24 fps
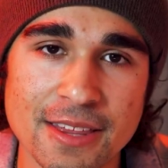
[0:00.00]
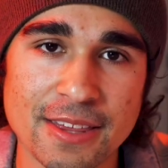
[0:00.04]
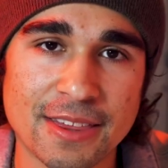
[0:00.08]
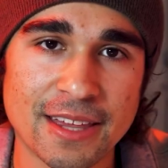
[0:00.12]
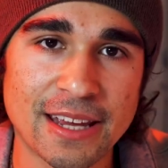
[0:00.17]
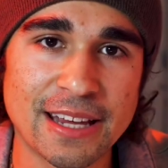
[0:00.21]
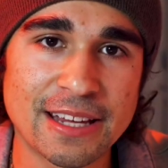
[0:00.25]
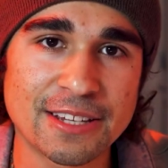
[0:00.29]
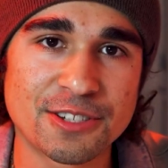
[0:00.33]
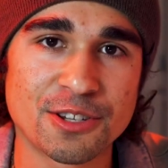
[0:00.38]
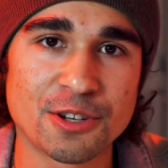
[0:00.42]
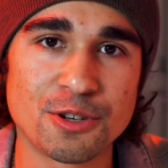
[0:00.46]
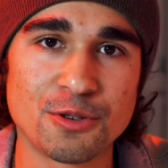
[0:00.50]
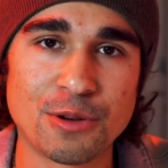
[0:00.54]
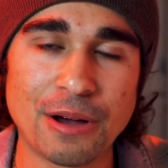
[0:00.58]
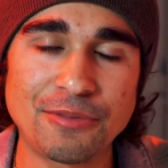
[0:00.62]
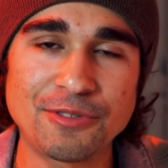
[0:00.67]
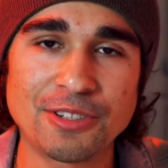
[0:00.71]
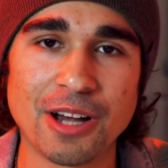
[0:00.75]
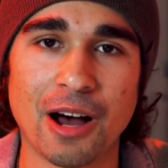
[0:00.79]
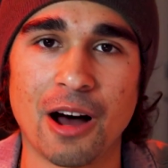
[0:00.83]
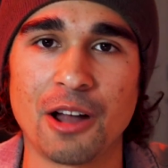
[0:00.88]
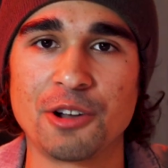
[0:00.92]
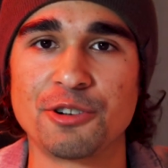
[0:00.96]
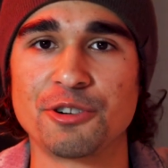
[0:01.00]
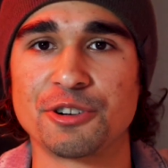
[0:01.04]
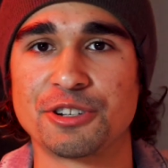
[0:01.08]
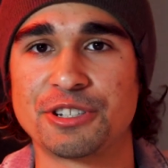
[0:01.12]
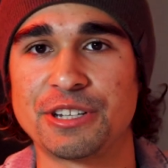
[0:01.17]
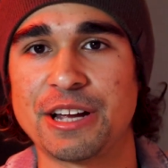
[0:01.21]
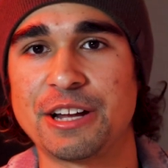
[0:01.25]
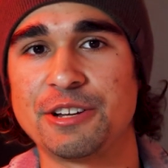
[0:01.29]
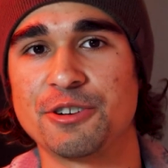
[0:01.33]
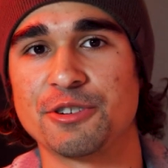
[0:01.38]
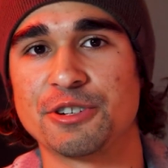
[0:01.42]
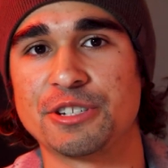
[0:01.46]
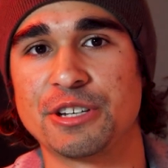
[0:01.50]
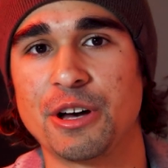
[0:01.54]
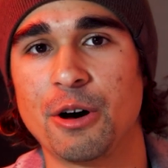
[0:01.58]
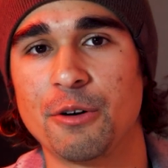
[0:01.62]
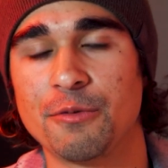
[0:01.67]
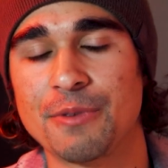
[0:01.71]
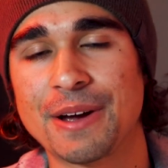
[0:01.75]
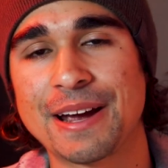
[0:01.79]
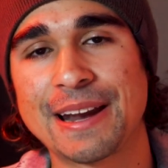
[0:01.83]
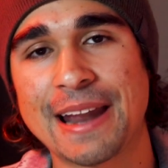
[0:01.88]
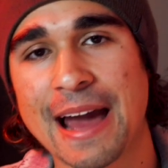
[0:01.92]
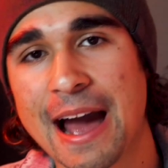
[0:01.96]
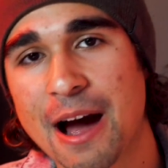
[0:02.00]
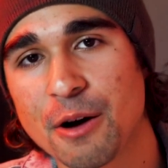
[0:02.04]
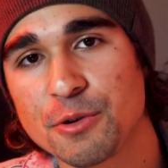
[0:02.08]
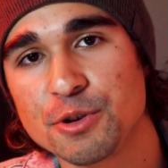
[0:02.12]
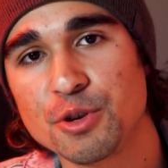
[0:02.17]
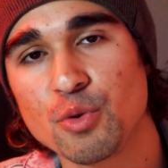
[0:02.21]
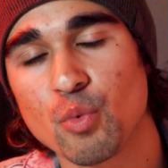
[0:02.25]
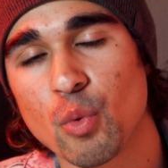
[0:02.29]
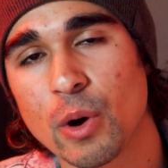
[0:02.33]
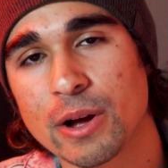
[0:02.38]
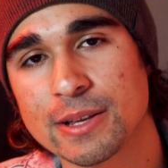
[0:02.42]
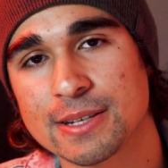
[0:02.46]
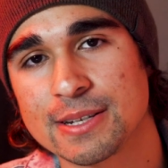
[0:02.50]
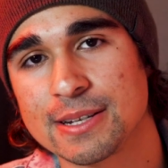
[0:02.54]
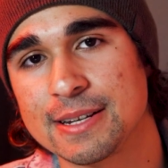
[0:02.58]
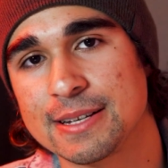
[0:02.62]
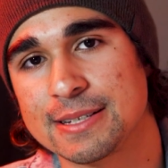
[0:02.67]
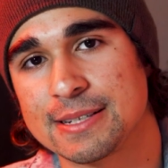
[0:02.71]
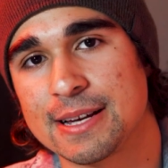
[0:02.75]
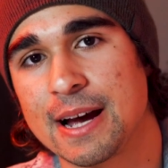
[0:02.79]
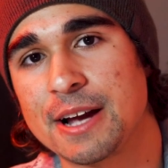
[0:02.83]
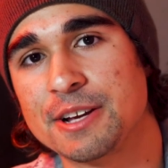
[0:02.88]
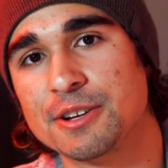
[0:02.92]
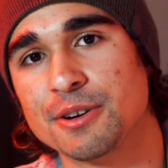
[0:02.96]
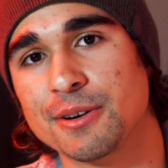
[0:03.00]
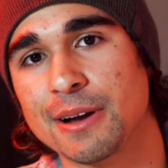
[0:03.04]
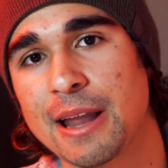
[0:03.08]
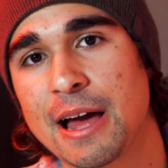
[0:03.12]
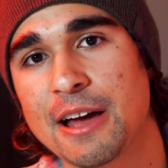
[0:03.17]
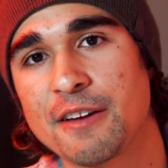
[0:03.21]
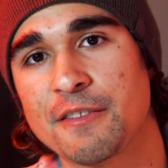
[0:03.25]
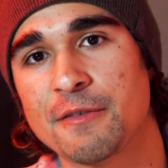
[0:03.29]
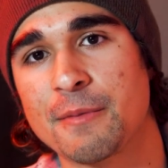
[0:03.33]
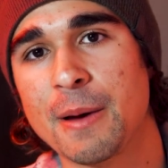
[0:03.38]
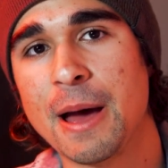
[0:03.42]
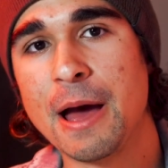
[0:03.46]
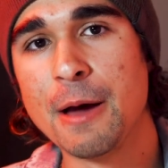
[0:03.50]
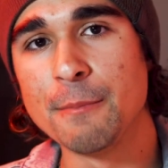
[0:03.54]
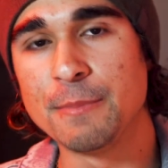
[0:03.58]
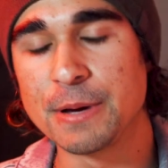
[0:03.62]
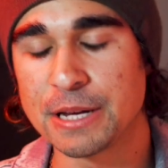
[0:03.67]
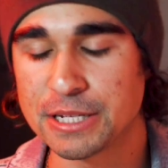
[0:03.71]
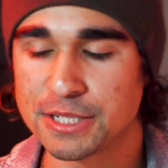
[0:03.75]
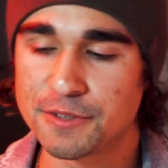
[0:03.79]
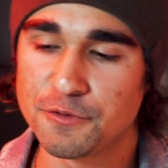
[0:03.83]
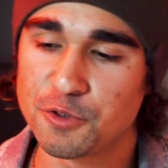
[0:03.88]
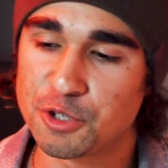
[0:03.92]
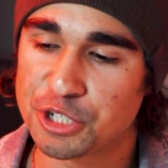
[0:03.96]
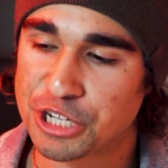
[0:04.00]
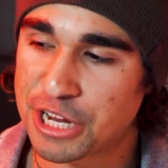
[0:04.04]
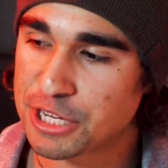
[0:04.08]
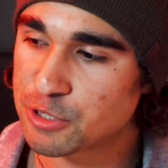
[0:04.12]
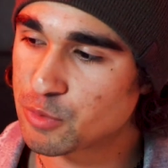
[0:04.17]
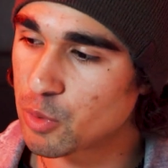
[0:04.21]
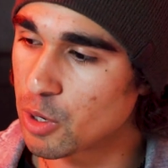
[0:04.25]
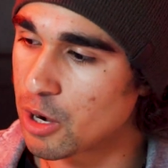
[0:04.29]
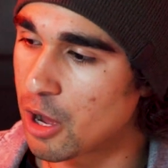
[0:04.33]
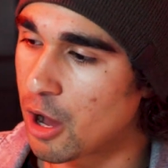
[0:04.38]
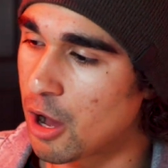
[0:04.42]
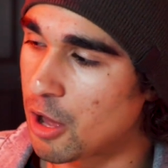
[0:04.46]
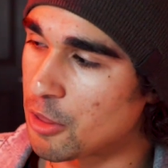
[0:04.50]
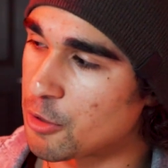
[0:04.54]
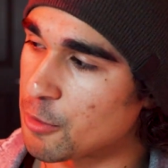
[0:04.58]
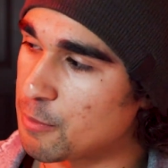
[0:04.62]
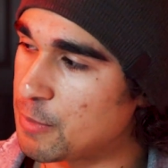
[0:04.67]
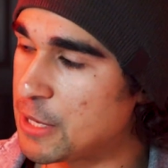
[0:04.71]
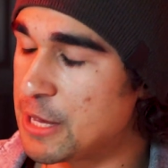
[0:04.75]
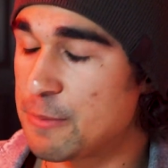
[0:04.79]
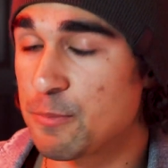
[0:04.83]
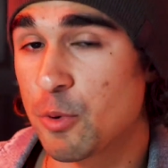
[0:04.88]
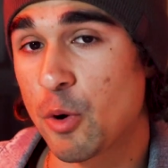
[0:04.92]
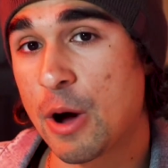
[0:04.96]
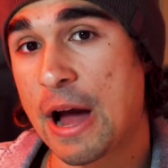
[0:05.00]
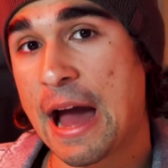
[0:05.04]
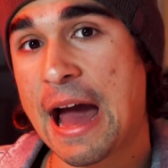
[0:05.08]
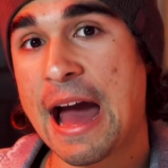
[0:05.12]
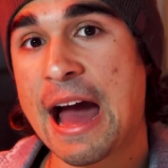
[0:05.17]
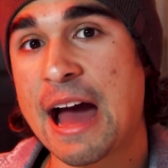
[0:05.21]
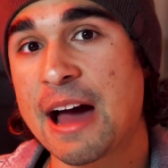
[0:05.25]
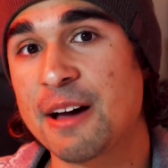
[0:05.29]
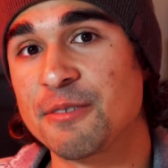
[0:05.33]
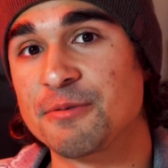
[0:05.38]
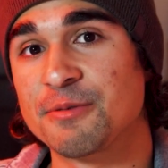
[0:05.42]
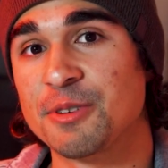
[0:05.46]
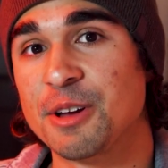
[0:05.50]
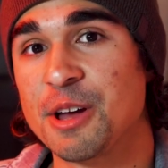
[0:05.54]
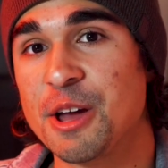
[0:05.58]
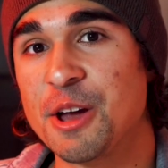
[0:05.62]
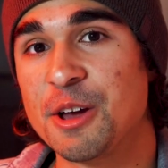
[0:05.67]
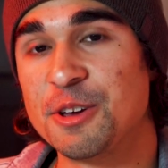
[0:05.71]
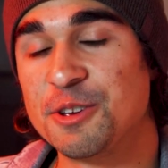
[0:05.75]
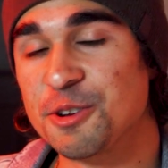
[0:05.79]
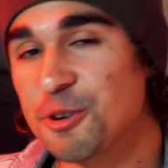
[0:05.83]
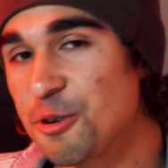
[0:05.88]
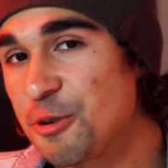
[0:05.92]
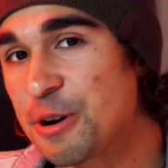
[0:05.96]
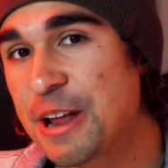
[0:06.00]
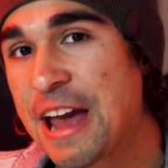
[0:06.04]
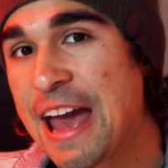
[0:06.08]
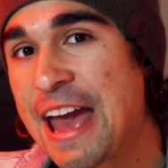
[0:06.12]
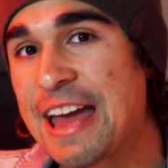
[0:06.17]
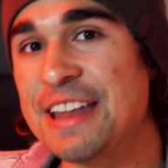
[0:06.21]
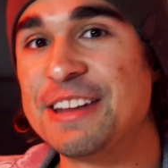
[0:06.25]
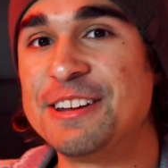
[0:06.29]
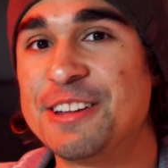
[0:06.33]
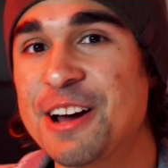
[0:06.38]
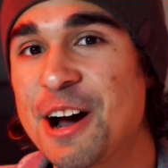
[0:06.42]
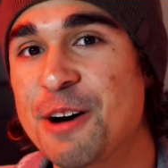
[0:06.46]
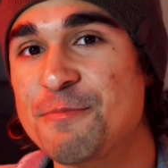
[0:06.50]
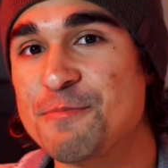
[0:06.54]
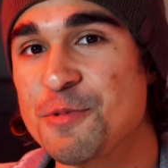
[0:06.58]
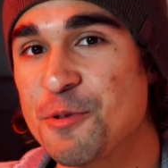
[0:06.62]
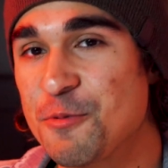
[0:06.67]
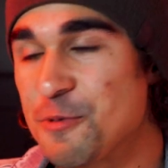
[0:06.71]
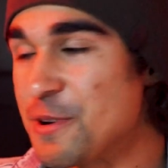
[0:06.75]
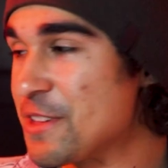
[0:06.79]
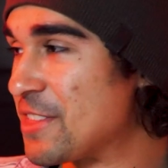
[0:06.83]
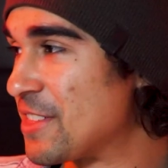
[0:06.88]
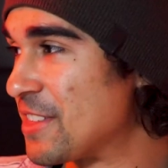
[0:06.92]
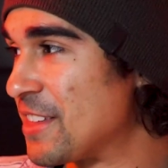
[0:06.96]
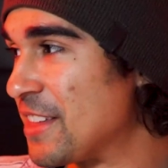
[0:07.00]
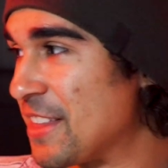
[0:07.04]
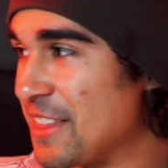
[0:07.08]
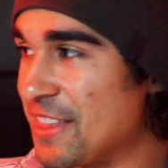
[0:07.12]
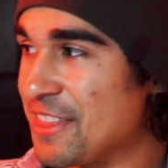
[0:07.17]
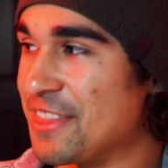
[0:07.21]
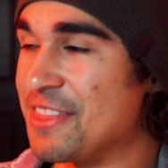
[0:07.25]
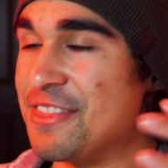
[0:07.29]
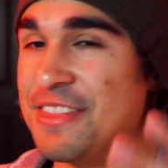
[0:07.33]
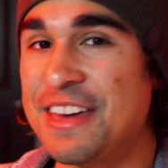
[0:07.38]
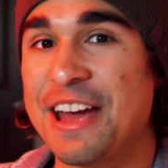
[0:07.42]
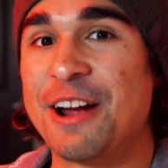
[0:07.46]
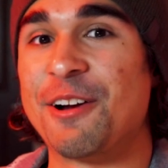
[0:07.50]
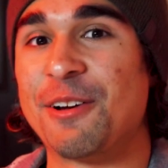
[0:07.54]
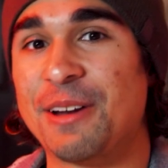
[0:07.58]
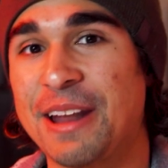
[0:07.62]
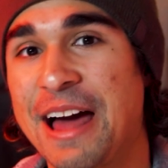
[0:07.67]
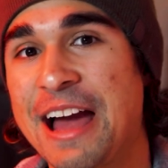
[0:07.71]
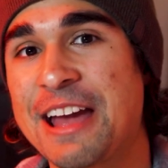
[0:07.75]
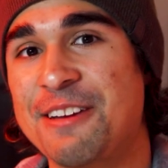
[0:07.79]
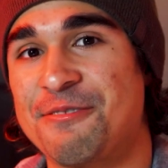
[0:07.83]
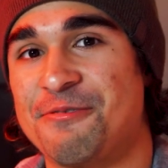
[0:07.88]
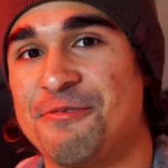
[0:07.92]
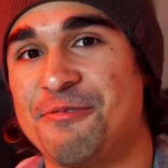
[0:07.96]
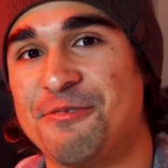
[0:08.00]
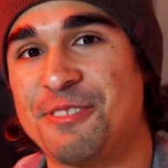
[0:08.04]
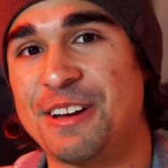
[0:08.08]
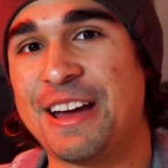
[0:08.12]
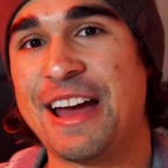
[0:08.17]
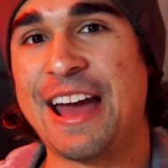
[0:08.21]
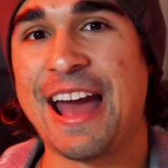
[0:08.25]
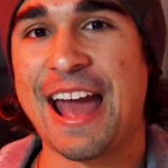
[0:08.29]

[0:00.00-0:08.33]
The thing is, you have to understand yourself and how you want to design your life. Because if you chase what other people have, you're going to end up with their life.